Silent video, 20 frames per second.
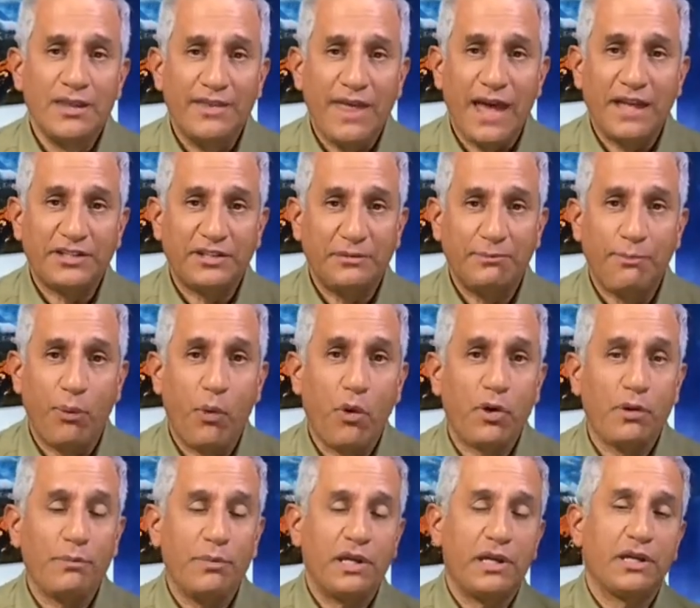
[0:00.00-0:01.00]
That's
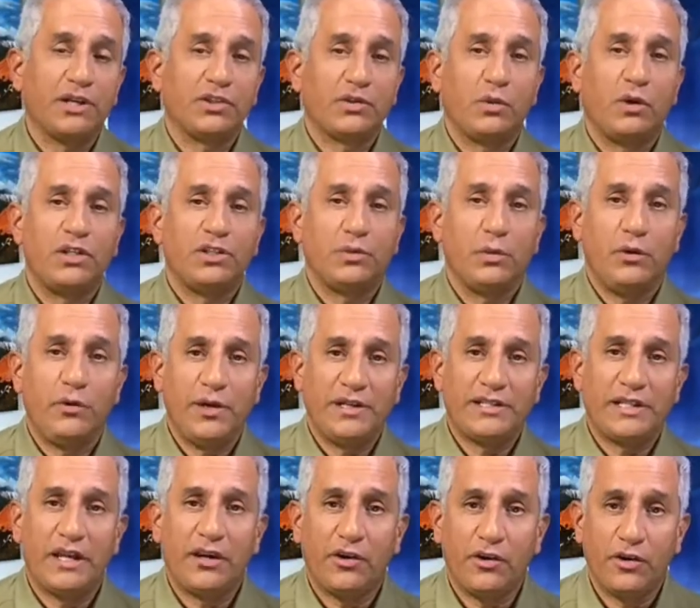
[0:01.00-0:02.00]
important, because once we
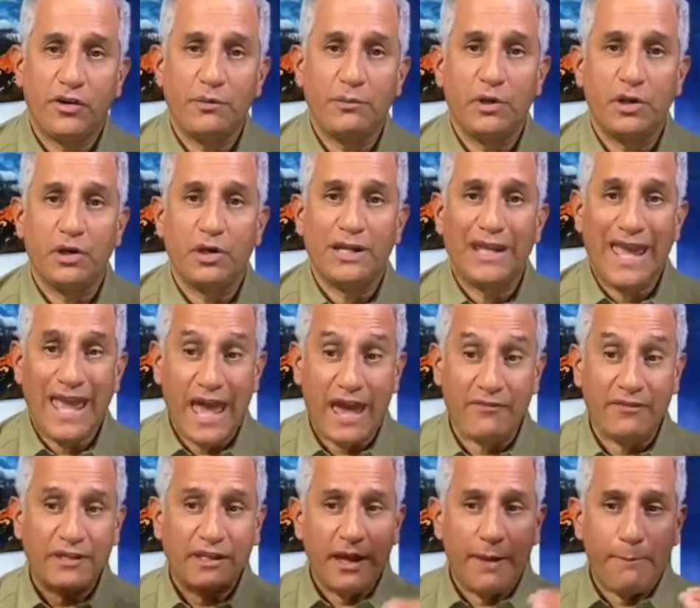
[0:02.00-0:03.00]
reach that herd immunity,
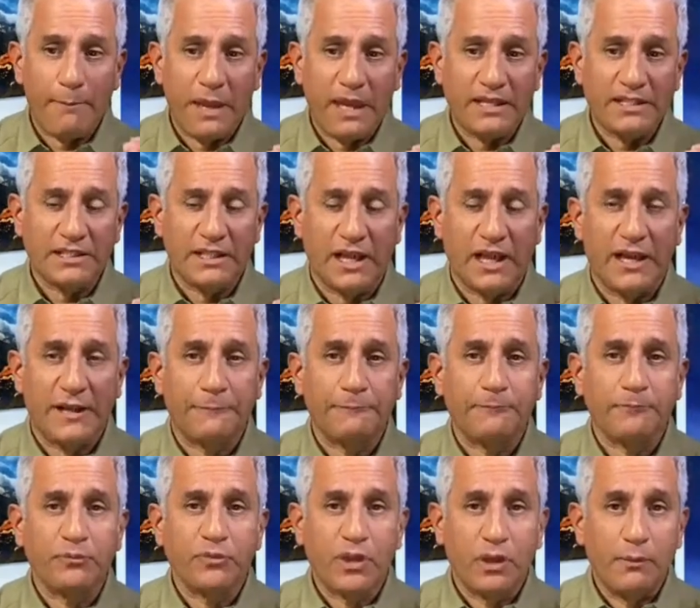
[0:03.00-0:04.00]
having that
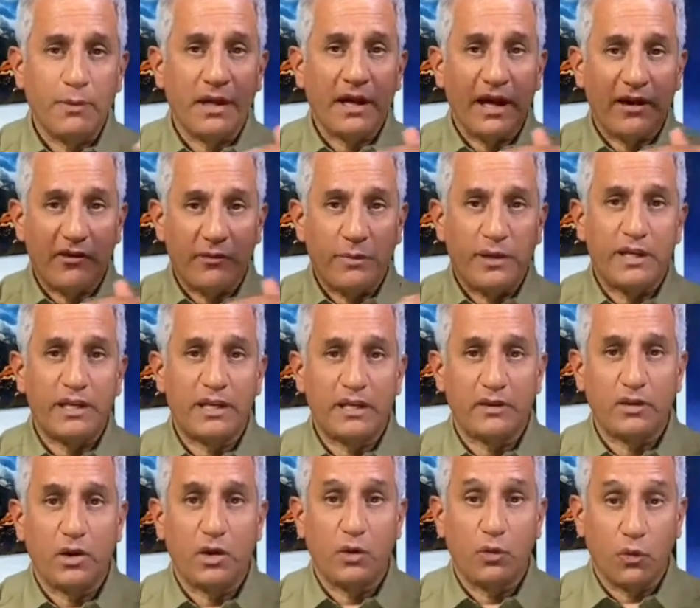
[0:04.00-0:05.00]
baseline among everybody
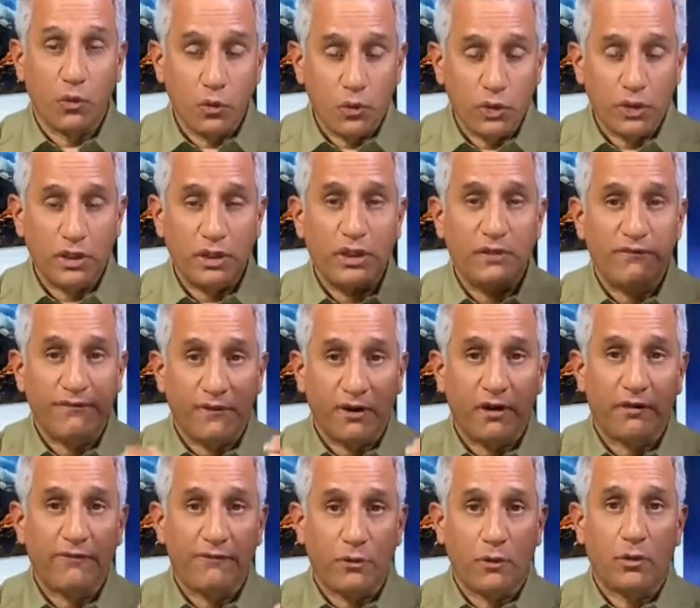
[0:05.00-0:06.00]
can go really
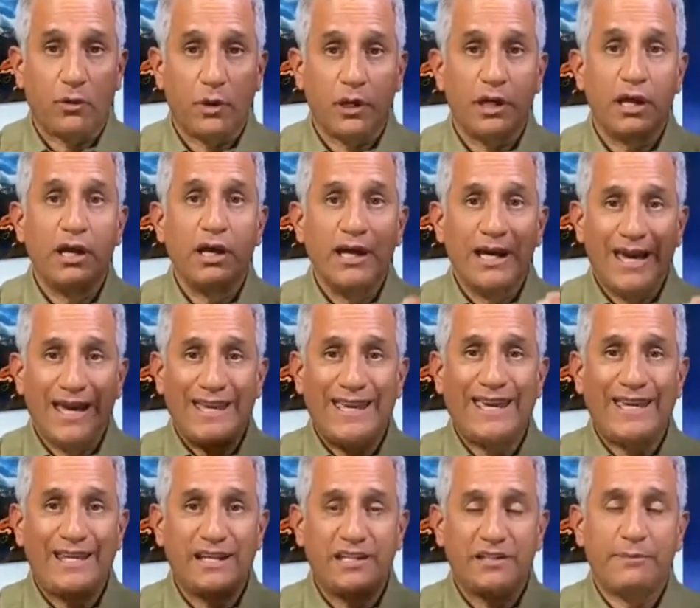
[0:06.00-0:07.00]
far forward at
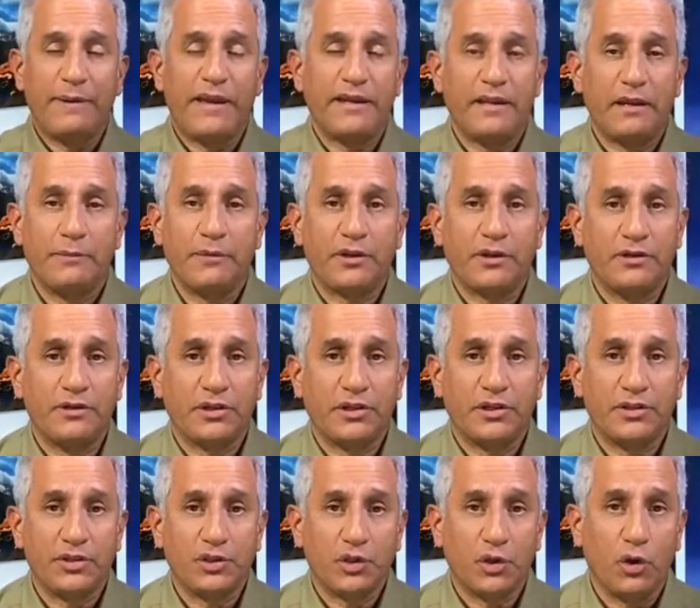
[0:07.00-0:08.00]
getting this pandemic under
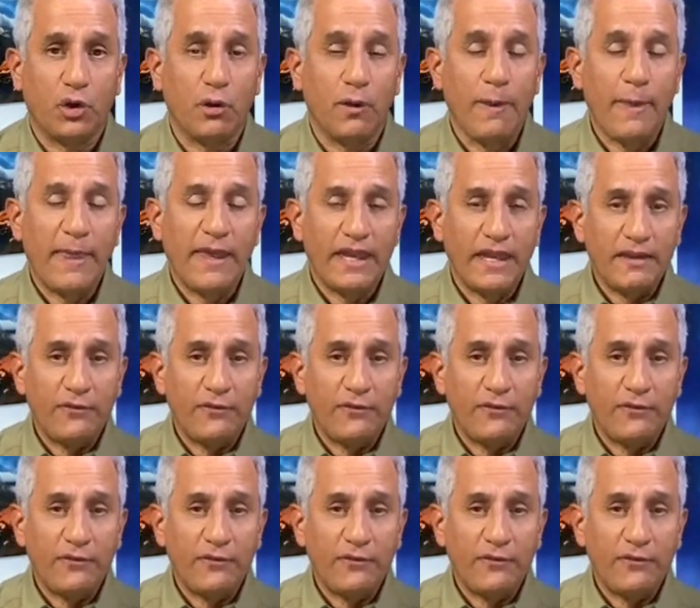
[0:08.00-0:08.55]
control.